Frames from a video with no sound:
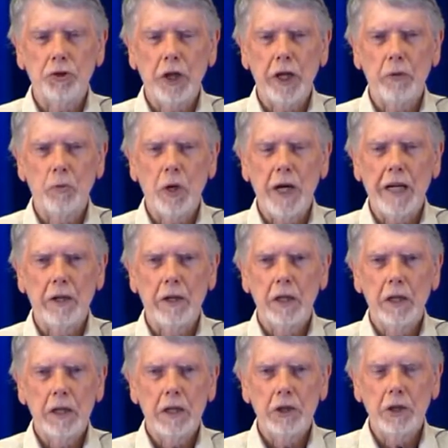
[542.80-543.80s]
Should I
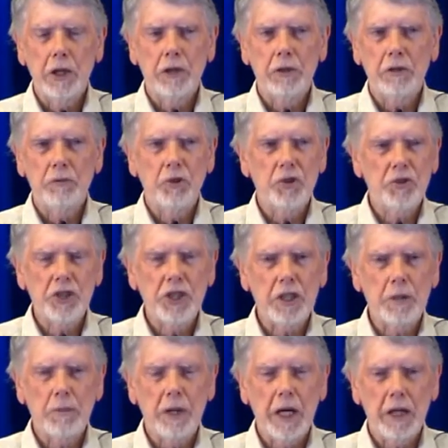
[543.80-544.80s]
run? You don't even
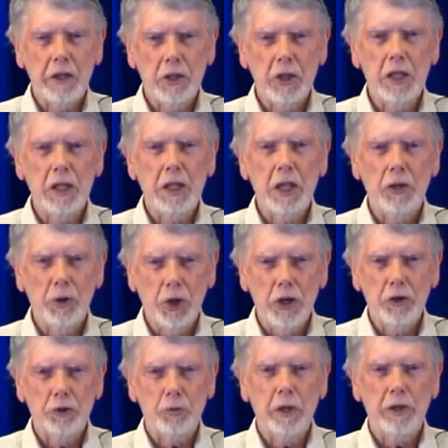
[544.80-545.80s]
think about it. The ego
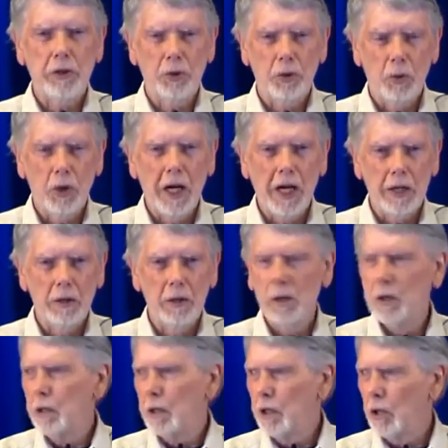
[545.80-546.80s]
knows whether to
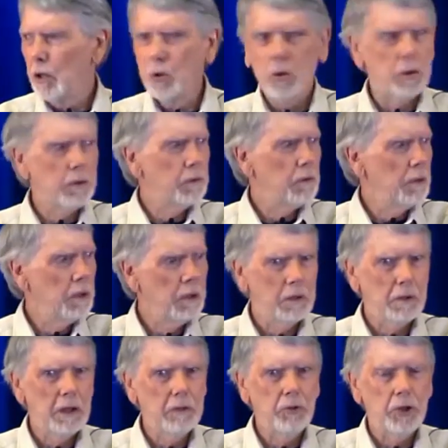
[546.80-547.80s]
run. It looks,
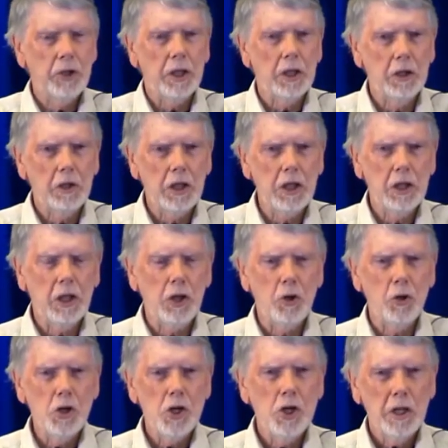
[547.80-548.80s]
it's everything. The
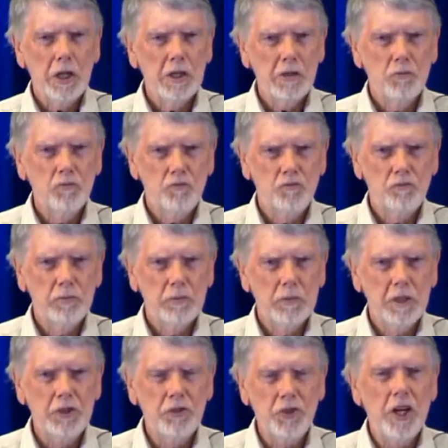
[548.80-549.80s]
ego
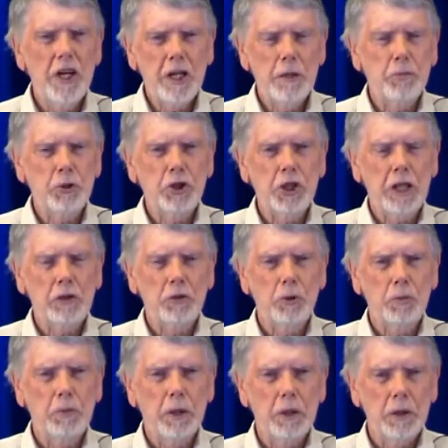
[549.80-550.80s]
is there to
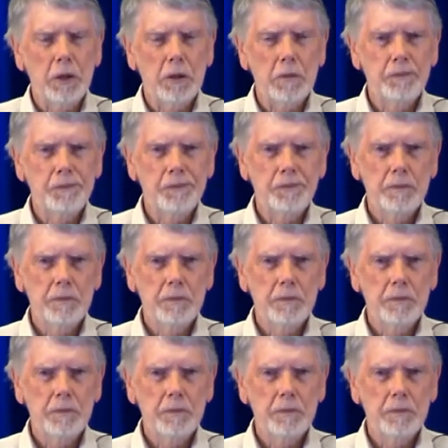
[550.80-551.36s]
protect your body.